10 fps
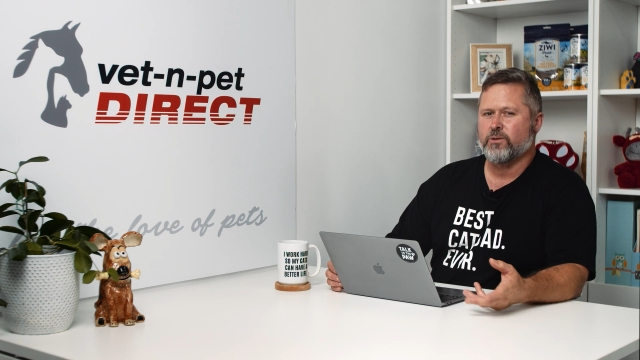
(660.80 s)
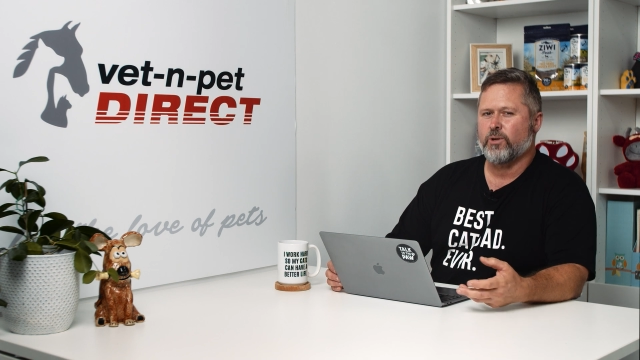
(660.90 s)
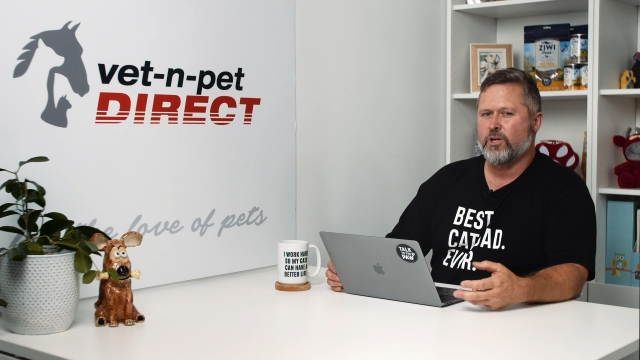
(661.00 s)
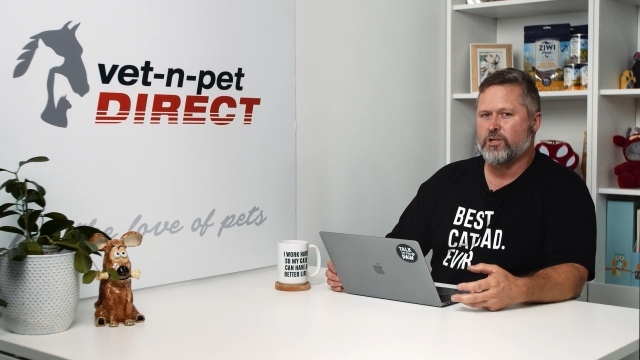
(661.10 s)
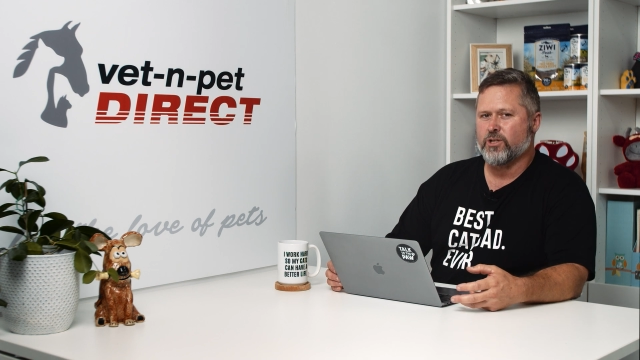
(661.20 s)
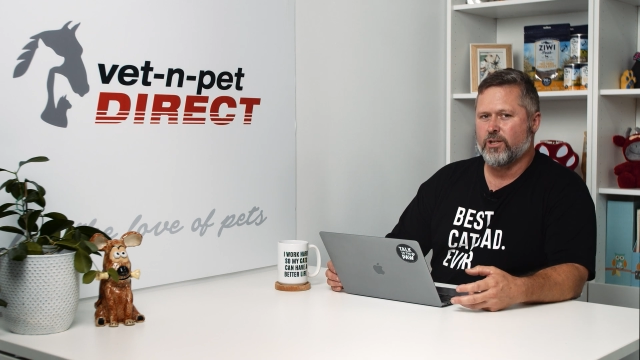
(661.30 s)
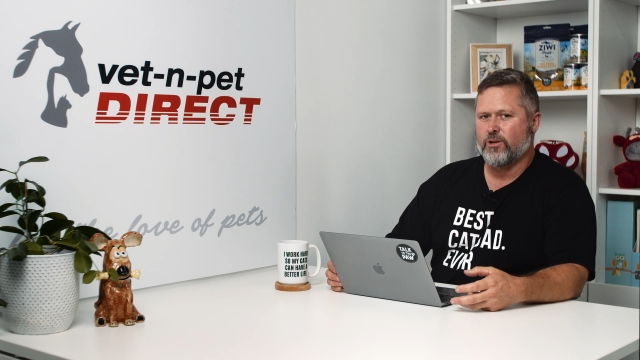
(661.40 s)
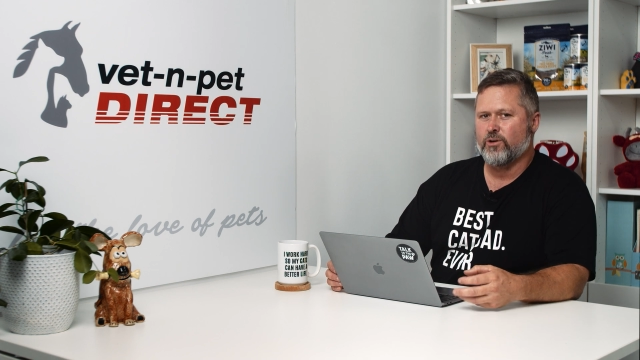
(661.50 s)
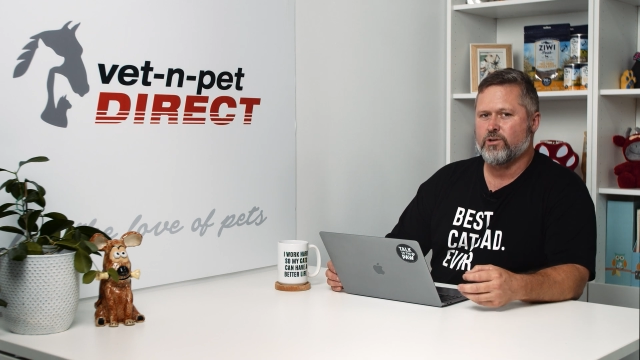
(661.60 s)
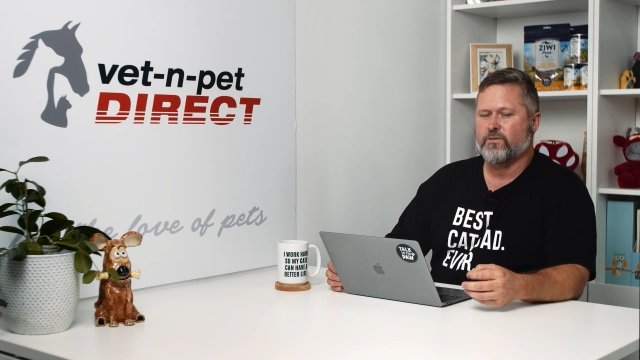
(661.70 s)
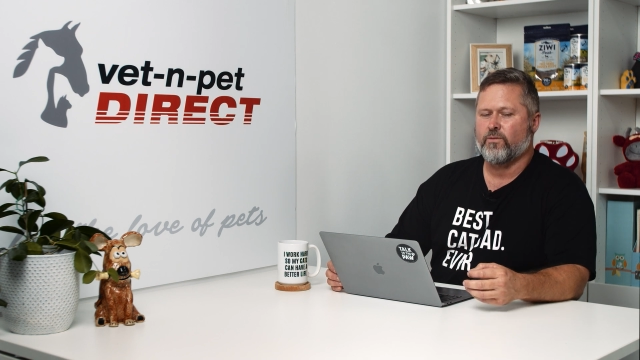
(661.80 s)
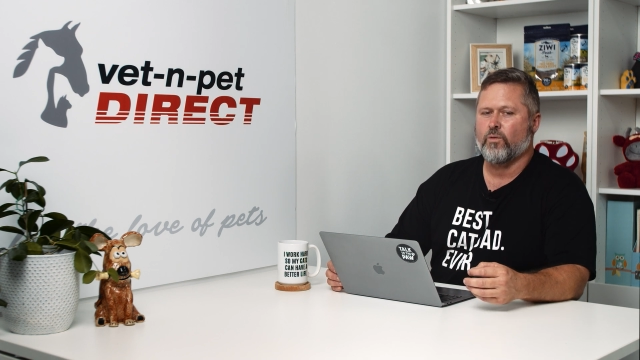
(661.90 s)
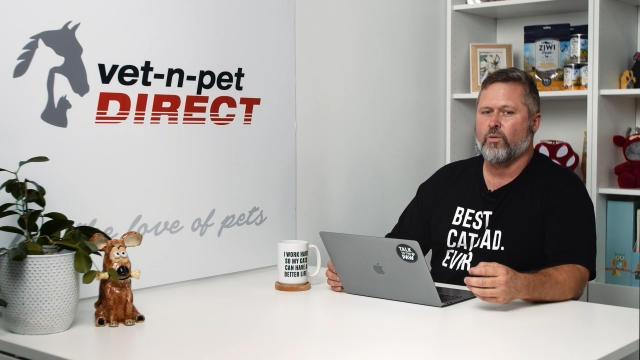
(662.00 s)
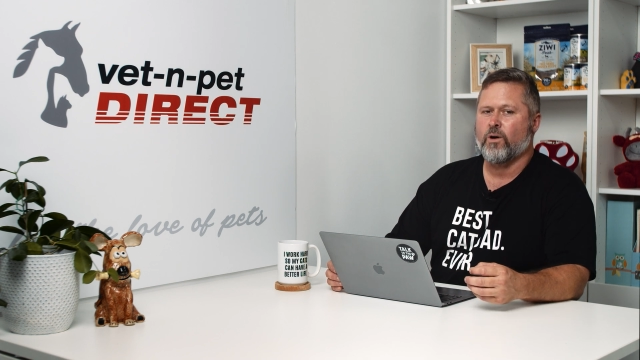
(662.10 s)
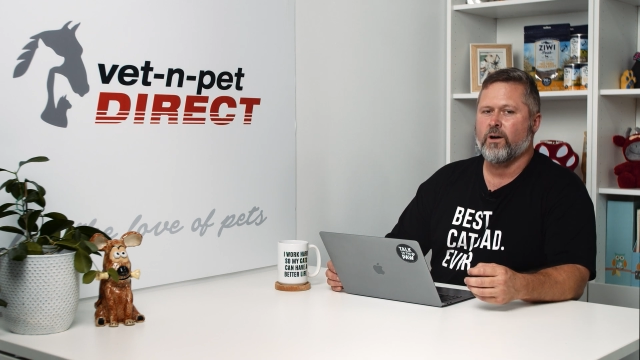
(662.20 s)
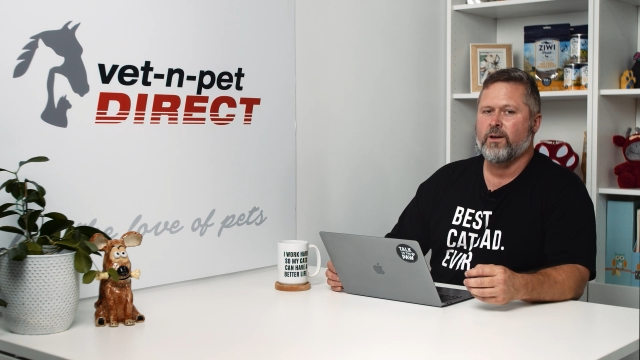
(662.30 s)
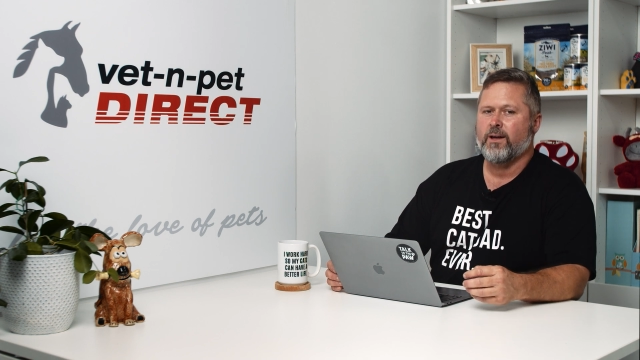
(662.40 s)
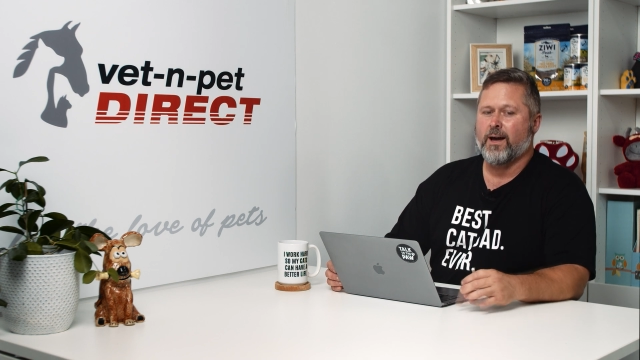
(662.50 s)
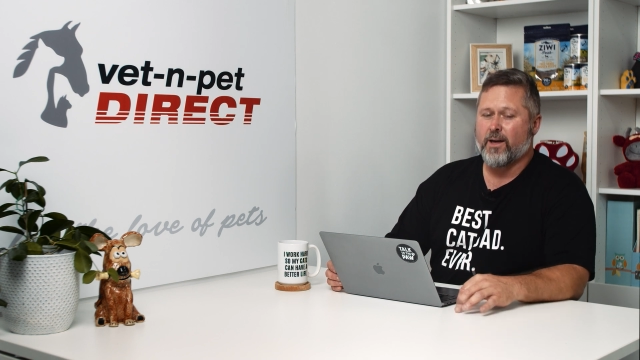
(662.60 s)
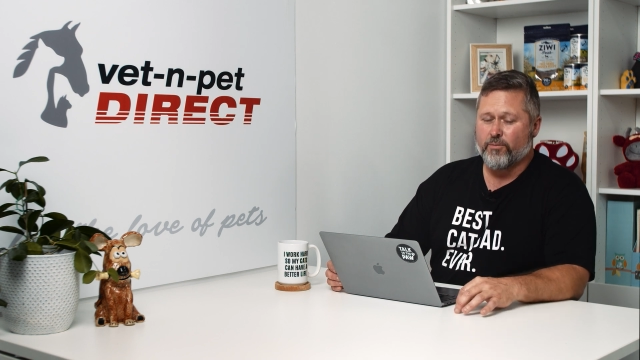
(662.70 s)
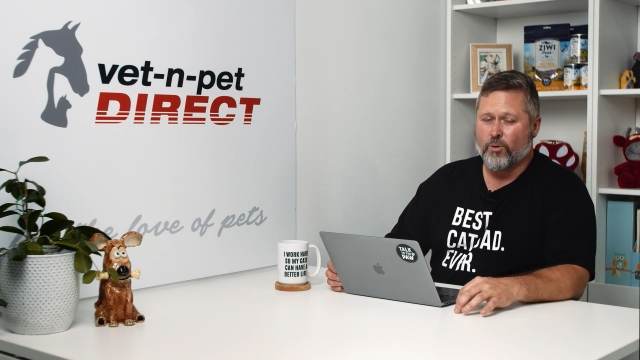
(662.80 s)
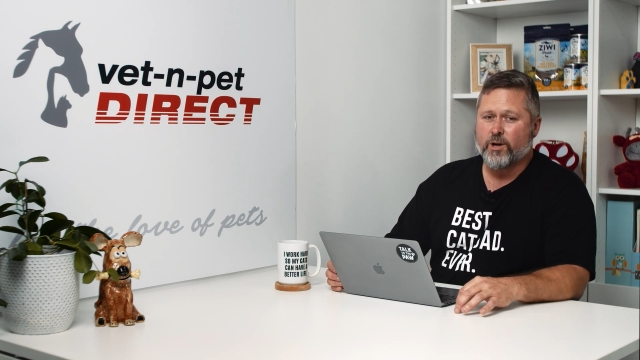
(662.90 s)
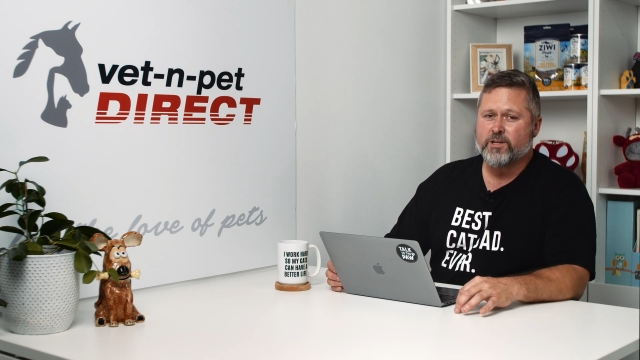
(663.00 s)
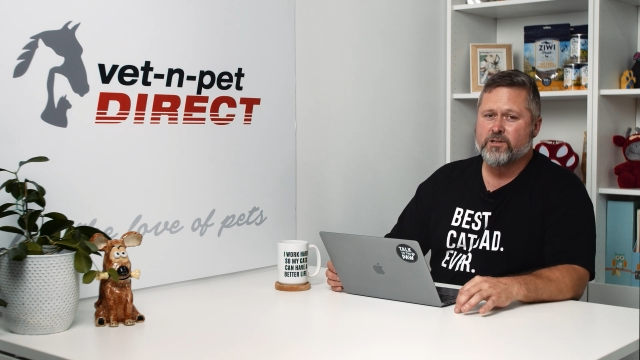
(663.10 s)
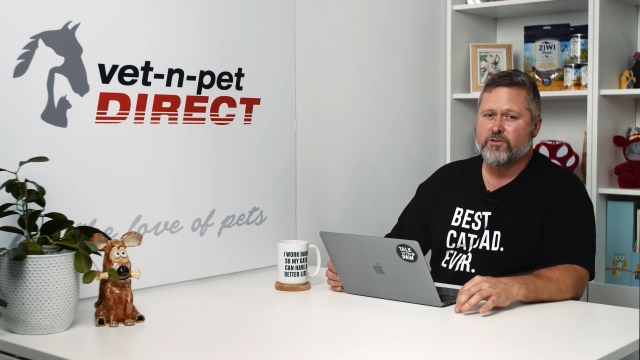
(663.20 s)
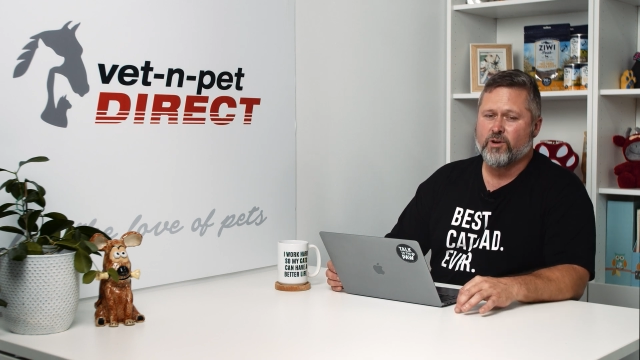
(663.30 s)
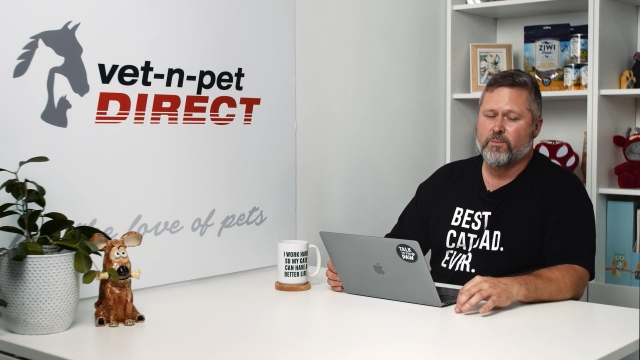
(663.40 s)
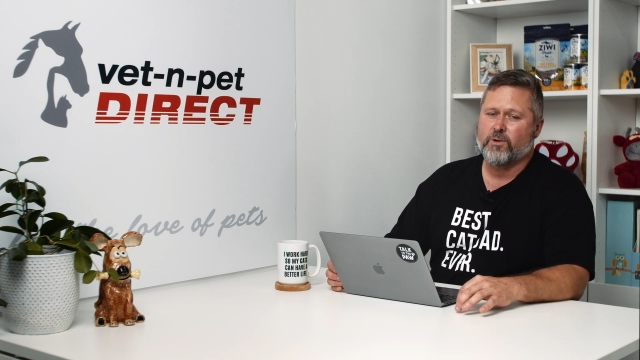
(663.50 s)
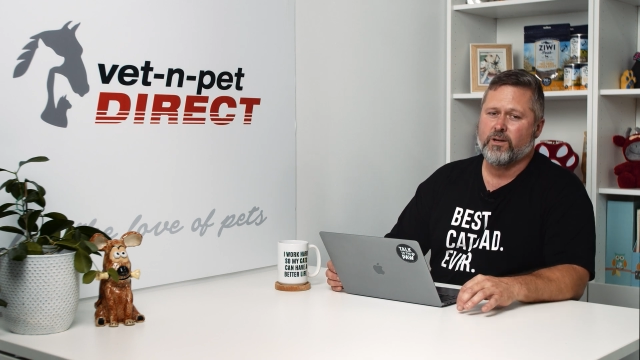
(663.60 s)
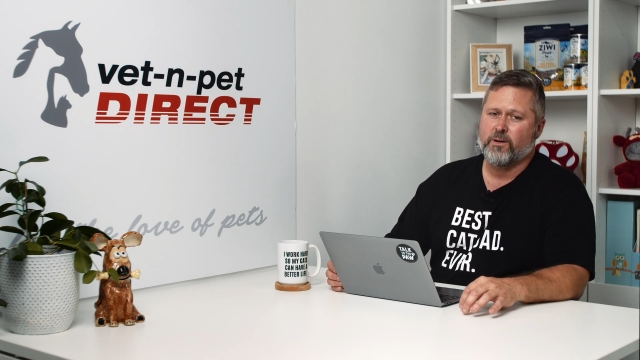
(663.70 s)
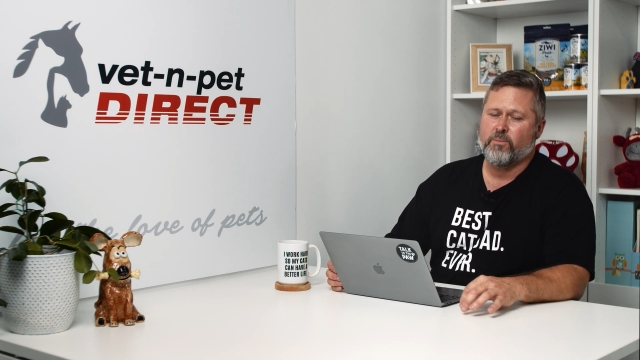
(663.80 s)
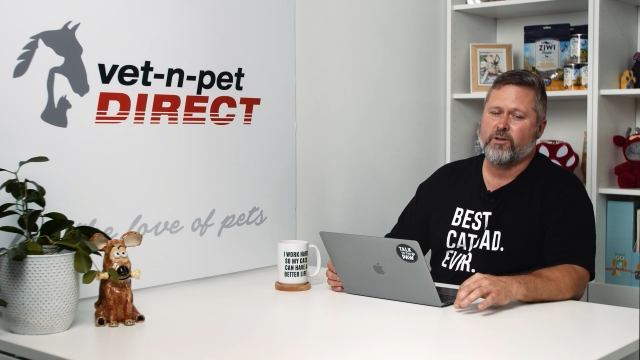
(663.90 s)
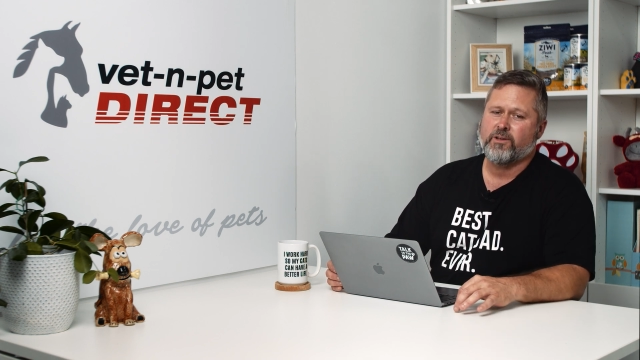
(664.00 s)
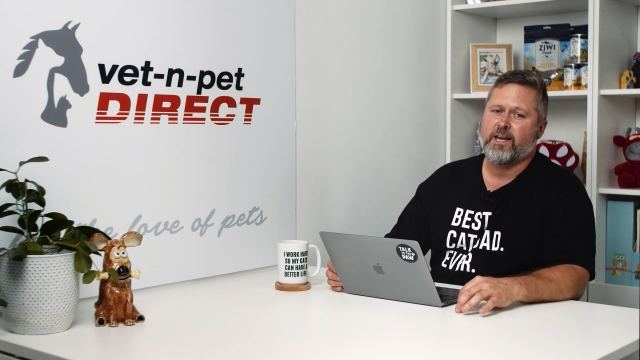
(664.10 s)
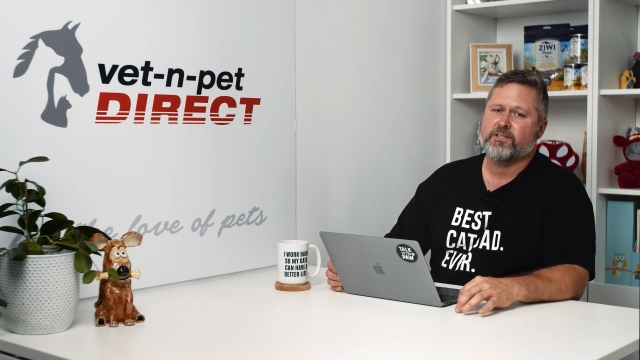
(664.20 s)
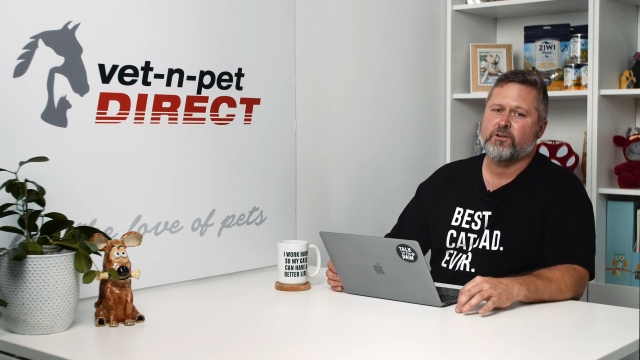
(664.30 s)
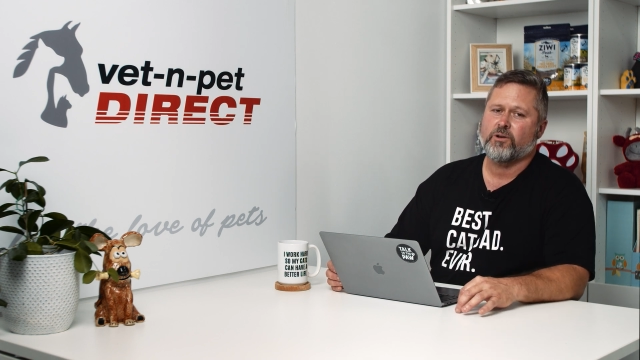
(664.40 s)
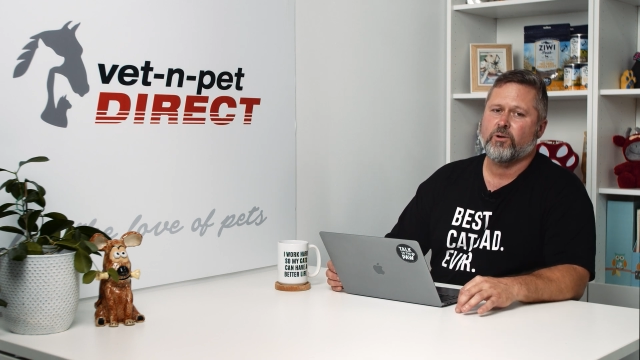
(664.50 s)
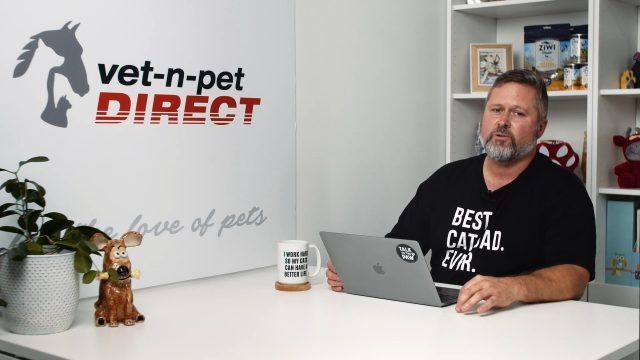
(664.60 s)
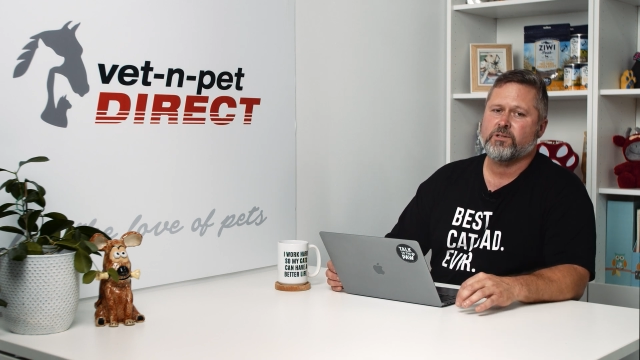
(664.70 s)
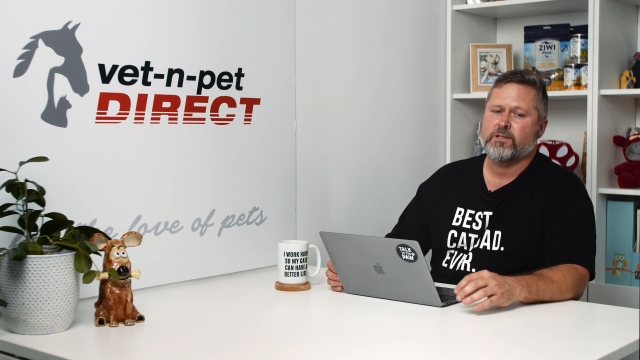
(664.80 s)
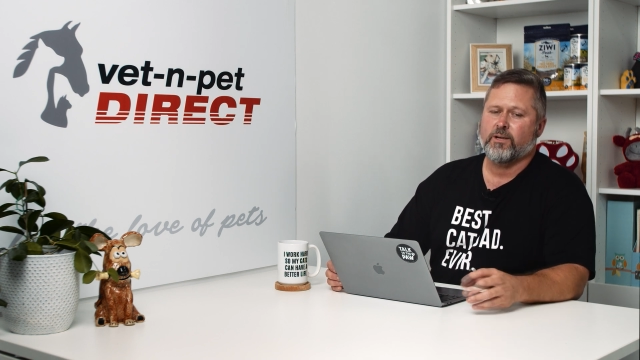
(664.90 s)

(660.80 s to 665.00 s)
that we usually use for arthritis treatment in both cats and dogs.